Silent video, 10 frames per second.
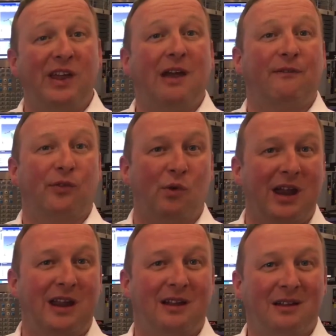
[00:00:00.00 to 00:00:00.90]

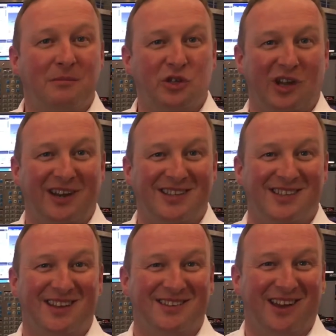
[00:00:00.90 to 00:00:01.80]
VF-3 Machining
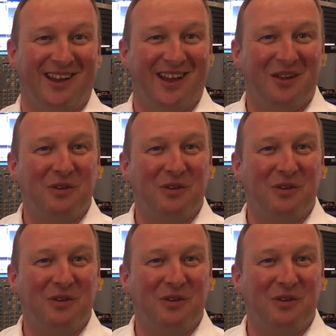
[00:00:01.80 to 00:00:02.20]
Centre.